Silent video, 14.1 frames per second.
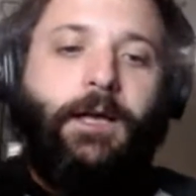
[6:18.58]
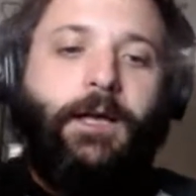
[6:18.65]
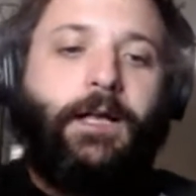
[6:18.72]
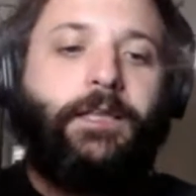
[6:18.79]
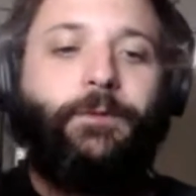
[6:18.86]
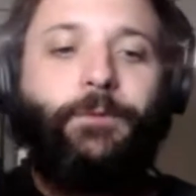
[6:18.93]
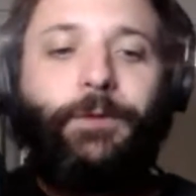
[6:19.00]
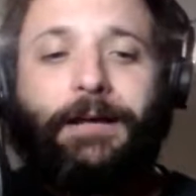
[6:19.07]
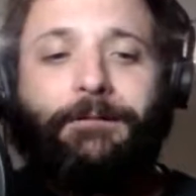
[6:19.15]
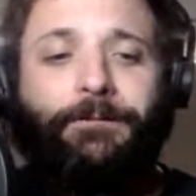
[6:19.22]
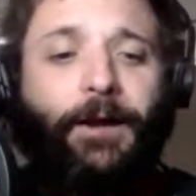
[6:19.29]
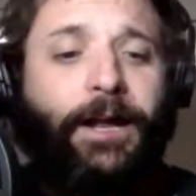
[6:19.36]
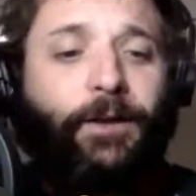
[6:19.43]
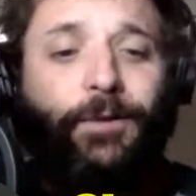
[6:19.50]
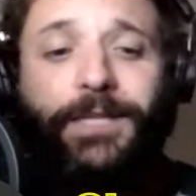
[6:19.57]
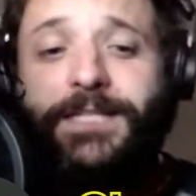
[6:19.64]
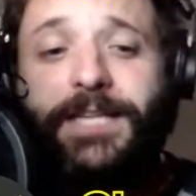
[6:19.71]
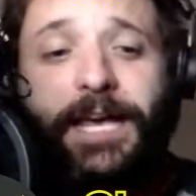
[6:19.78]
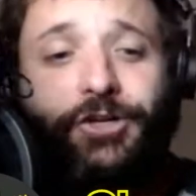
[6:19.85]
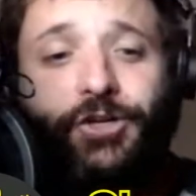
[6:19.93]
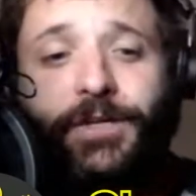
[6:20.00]
And then we got Frank with
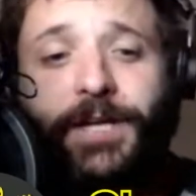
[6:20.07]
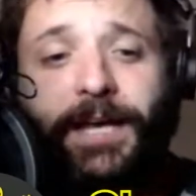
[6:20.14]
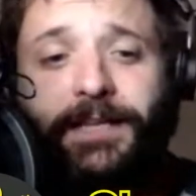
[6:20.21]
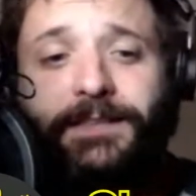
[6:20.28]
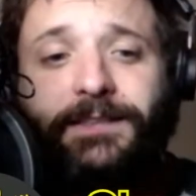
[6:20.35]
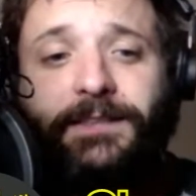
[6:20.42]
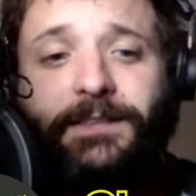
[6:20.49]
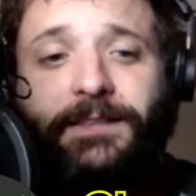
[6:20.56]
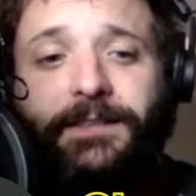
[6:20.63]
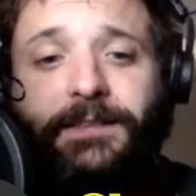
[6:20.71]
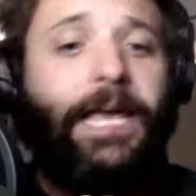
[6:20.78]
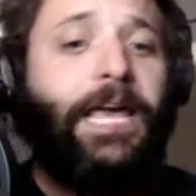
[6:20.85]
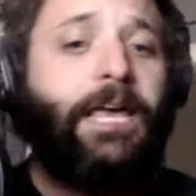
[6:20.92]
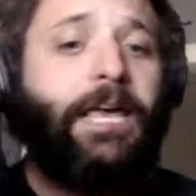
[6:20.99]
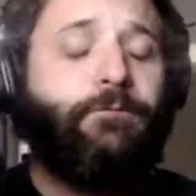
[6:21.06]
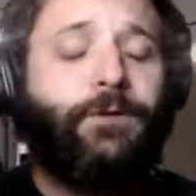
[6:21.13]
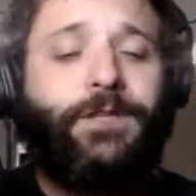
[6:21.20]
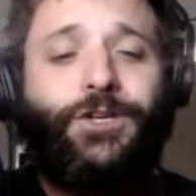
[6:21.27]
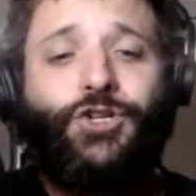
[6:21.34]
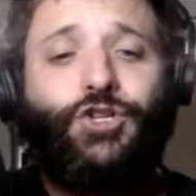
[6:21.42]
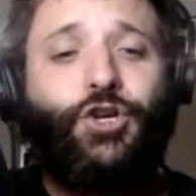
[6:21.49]
his nature takes. Dave
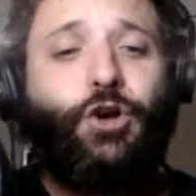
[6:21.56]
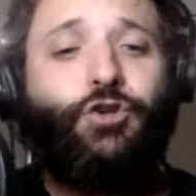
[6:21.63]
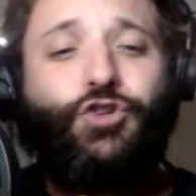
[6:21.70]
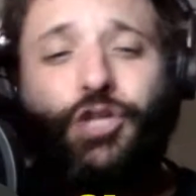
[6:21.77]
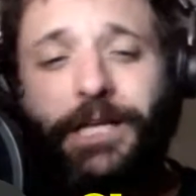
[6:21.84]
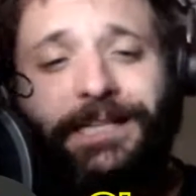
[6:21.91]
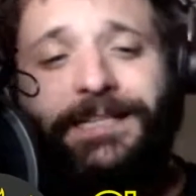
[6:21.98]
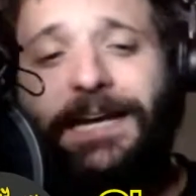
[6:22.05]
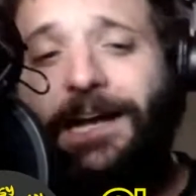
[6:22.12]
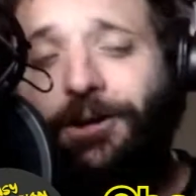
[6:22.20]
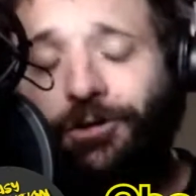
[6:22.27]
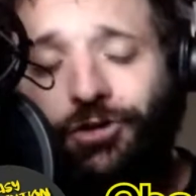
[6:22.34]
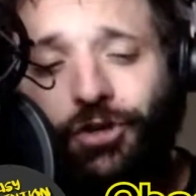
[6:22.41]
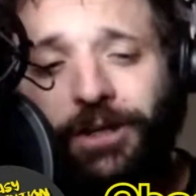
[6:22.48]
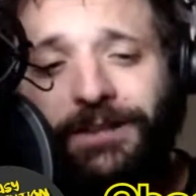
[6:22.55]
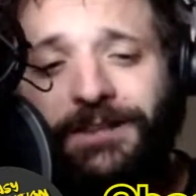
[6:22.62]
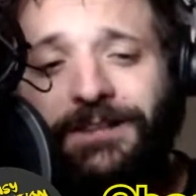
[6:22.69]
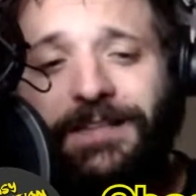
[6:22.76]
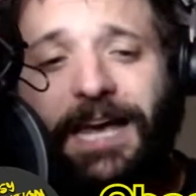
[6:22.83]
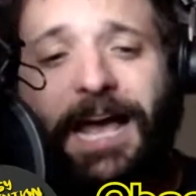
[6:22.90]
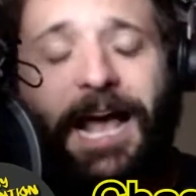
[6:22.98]
with his show sheet intelligence
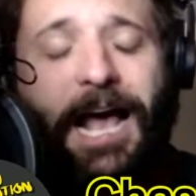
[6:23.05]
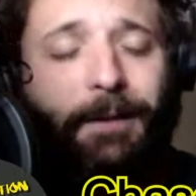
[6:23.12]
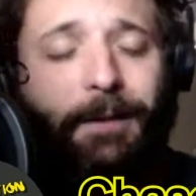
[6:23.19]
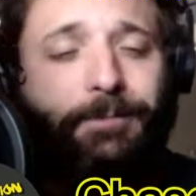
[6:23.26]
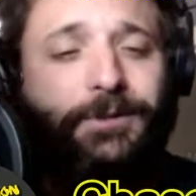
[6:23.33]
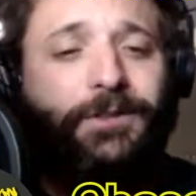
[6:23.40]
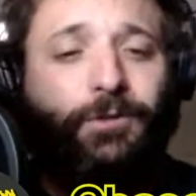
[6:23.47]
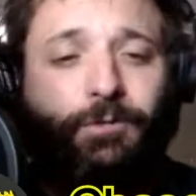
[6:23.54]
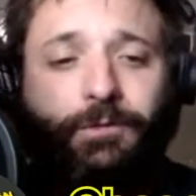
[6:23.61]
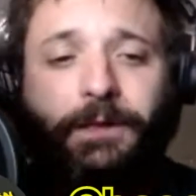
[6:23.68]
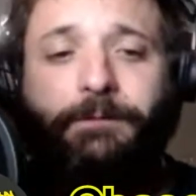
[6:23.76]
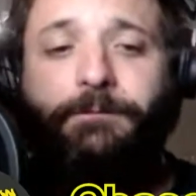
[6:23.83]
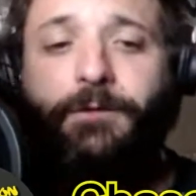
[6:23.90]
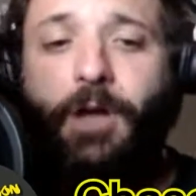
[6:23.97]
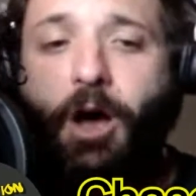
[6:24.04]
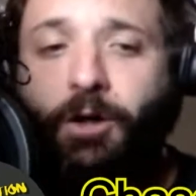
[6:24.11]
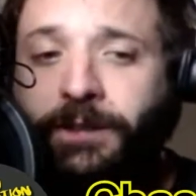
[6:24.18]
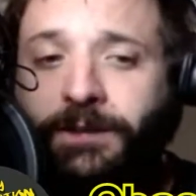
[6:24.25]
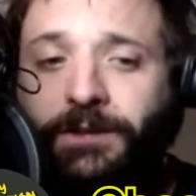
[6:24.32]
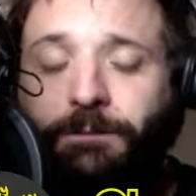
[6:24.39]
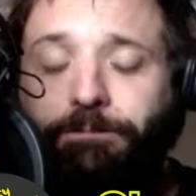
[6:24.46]
is absolutely
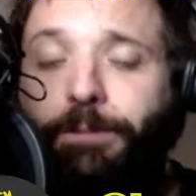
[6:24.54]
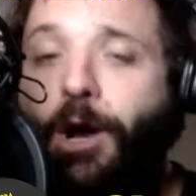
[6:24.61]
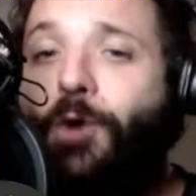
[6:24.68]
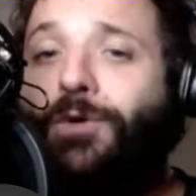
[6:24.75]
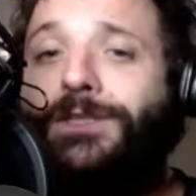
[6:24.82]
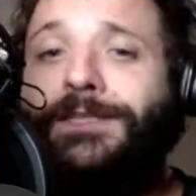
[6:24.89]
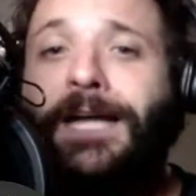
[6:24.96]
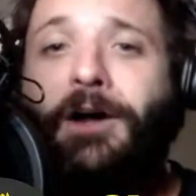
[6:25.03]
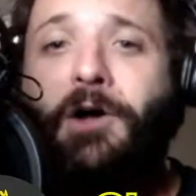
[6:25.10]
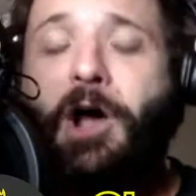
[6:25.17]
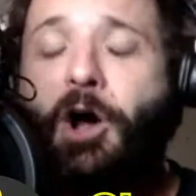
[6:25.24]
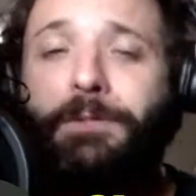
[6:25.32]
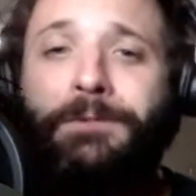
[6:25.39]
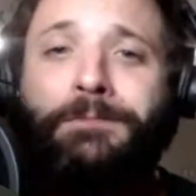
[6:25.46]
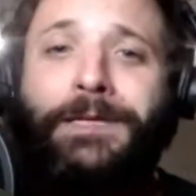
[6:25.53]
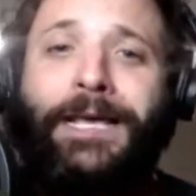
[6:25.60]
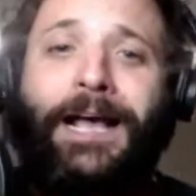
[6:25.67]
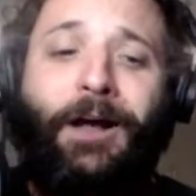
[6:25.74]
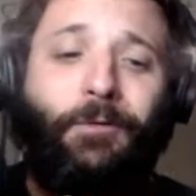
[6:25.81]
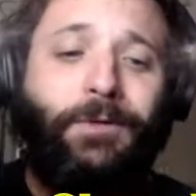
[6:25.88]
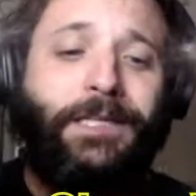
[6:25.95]
flawless. Bo is now helping me
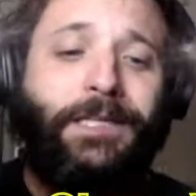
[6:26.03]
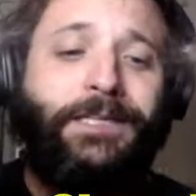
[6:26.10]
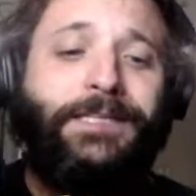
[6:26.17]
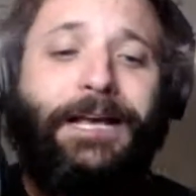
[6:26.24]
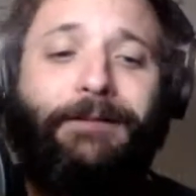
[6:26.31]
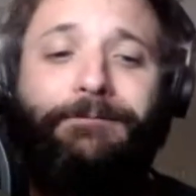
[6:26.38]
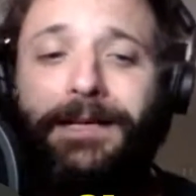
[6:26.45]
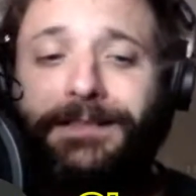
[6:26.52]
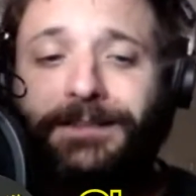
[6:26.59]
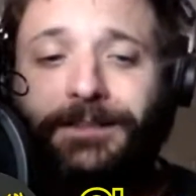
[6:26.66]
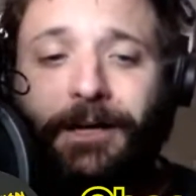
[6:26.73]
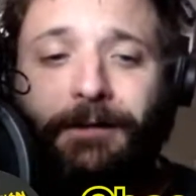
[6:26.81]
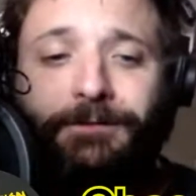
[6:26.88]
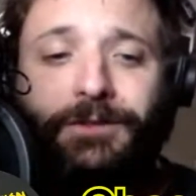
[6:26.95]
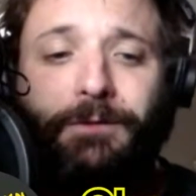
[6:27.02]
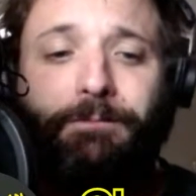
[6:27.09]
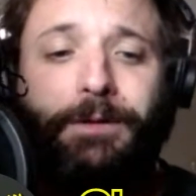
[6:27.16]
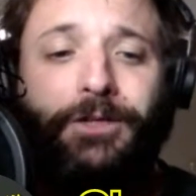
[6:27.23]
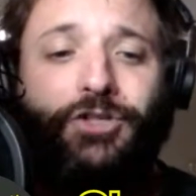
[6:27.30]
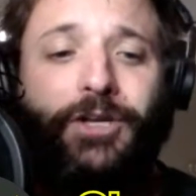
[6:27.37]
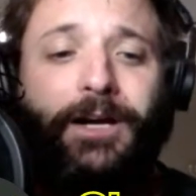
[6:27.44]
out with the DFS stuff. So
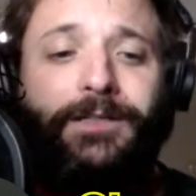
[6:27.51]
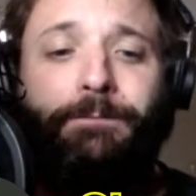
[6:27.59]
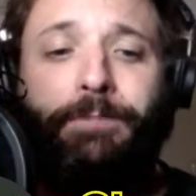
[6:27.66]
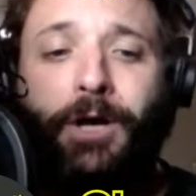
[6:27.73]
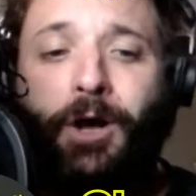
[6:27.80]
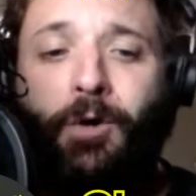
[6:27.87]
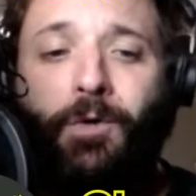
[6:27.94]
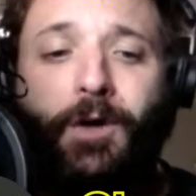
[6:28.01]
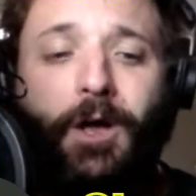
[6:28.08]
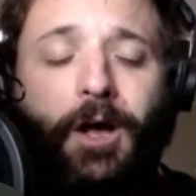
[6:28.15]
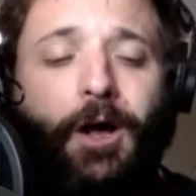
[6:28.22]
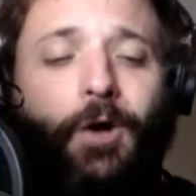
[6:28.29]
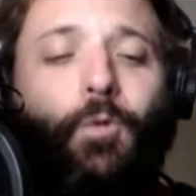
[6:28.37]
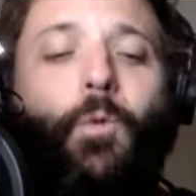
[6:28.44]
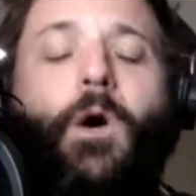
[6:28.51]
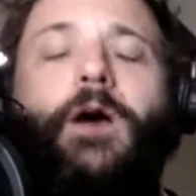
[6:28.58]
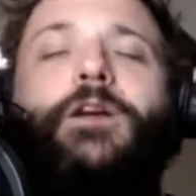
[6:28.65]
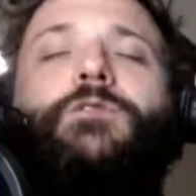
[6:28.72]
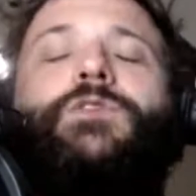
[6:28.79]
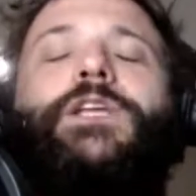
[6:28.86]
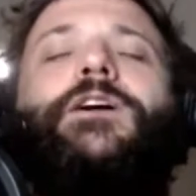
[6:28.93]
big shout out to Bo. Juan
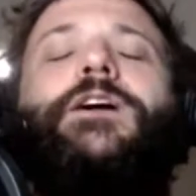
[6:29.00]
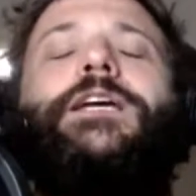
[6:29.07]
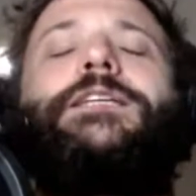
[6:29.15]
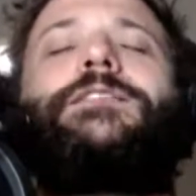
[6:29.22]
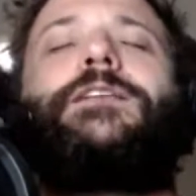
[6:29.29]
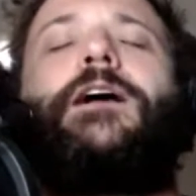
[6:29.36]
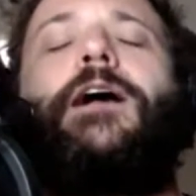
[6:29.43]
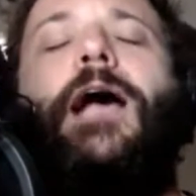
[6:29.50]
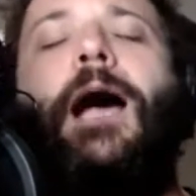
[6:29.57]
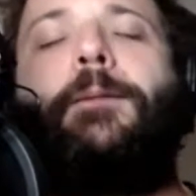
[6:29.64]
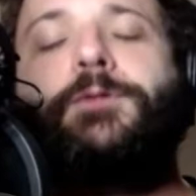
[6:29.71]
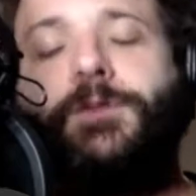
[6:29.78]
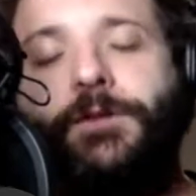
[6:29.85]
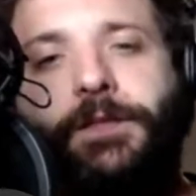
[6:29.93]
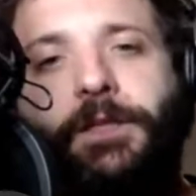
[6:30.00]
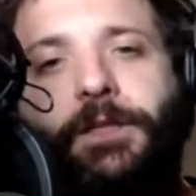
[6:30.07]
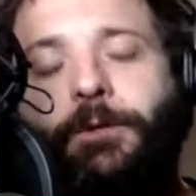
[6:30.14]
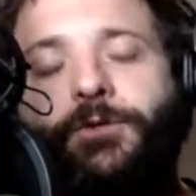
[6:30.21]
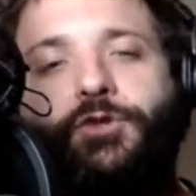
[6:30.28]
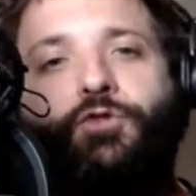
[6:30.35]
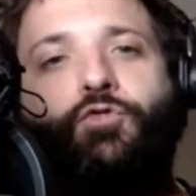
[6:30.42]
over there is absolutely the
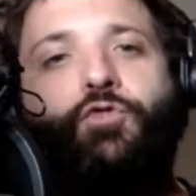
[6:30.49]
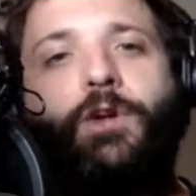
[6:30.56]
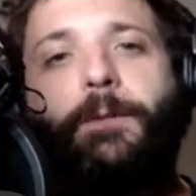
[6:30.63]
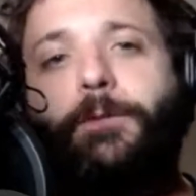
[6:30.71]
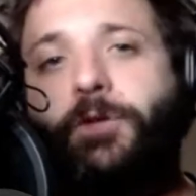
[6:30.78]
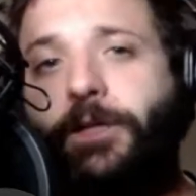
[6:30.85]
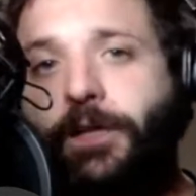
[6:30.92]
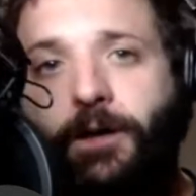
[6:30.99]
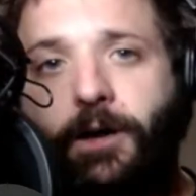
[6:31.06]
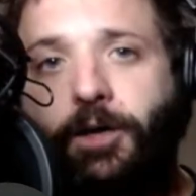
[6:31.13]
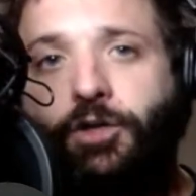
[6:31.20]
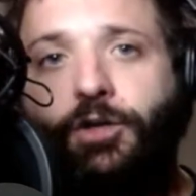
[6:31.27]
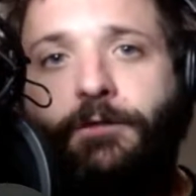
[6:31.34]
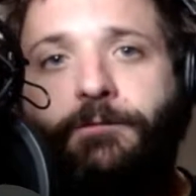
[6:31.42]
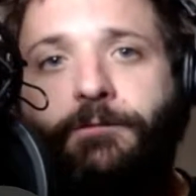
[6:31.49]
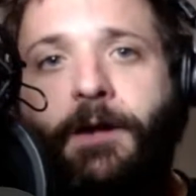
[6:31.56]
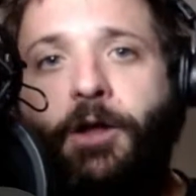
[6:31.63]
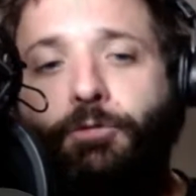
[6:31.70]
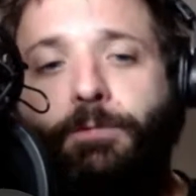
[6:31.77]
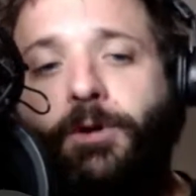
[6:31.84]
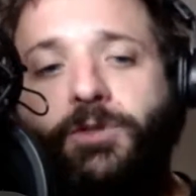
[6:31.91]
most criminally
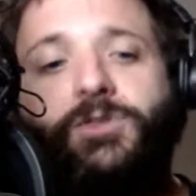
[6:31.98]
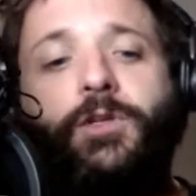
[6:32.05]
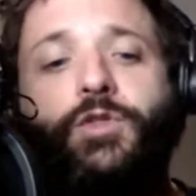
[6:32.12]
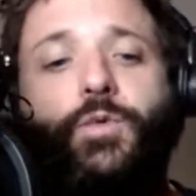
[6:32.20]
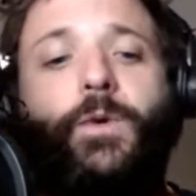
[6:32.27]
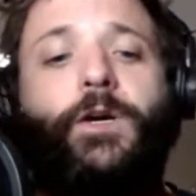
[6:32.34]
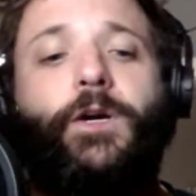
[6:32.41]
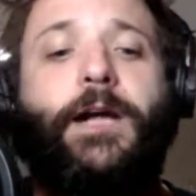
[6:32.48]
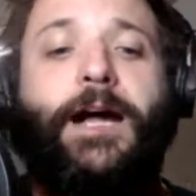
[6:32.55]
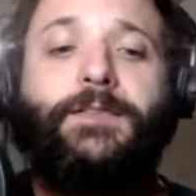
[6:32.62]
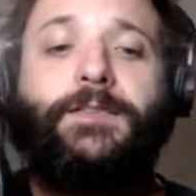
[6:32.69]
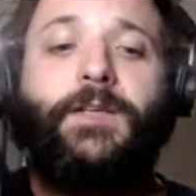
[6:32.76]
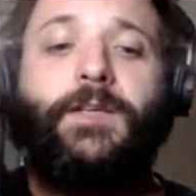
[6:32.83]
underfollowed person on Twitter, guys.